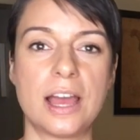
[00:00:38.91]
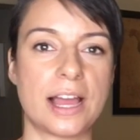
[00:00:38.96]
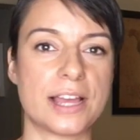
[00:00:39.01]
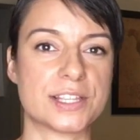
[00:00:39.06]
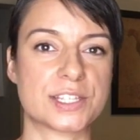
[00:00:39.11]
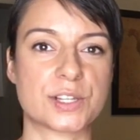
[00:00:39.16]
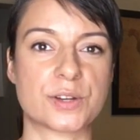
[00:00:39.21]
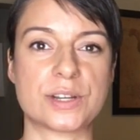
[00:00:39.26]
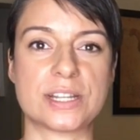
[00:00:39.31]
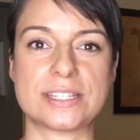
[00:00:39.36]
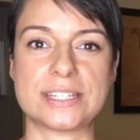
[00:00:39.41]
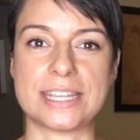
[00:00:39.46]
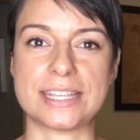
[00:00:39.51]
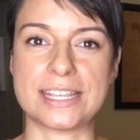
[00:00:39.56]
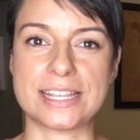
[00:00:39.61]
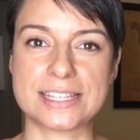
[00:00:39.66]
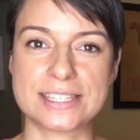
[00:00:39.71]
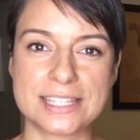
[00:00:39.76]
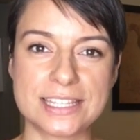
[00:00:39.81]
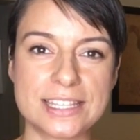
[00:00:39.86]
I started
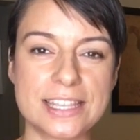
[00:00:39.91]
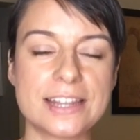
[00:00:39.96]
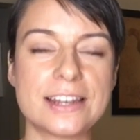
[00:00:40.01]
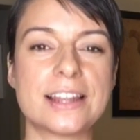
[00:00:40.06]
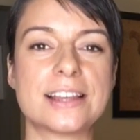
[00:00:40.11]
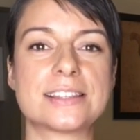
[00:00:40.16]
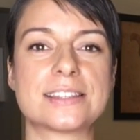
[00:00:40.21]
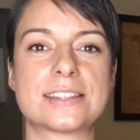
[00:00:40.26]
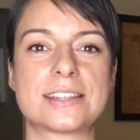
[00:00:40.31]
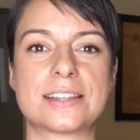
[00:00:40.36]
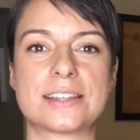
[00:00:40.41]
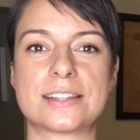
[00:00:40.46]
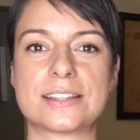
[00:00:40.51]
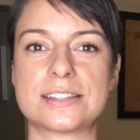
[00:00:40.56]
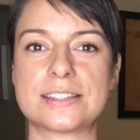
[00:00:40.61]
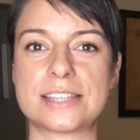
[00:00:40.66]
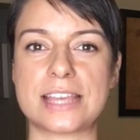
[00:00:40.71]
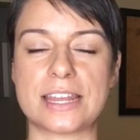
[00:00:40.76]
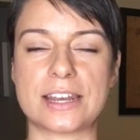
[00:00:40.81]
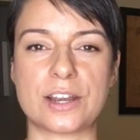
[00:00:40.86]
taking singing
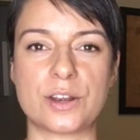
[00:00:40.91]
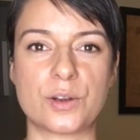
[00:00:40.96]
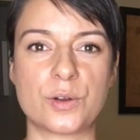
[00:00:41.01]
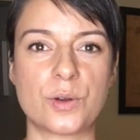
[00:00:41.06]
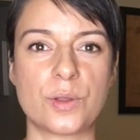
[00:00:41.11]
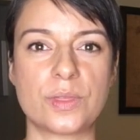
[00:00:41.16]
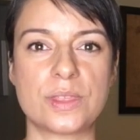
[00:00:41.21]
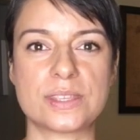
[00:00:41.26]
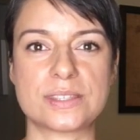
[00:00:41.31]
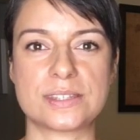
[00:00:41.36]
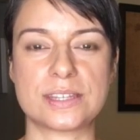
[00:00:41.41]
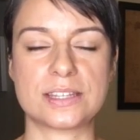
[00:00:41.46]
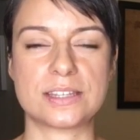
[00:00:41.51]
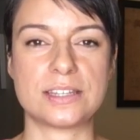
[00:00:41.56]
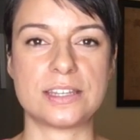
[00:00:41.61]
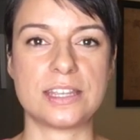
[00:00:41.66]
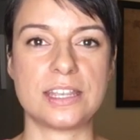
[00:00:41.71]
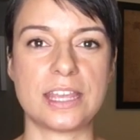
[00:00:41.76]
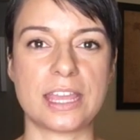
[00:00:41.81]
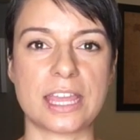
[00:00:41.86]
lessons and I learned this
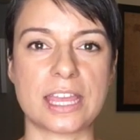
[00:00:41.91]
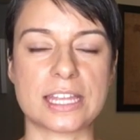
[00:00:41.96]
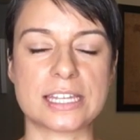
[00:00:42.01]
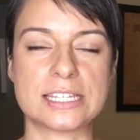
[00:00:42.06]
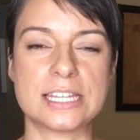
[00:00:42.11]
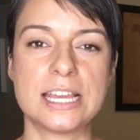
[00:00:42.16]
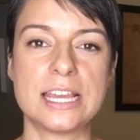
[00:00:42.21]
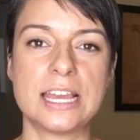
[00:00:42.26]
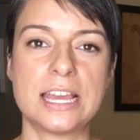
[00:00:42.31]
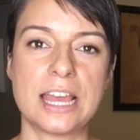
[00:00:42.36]
technique, and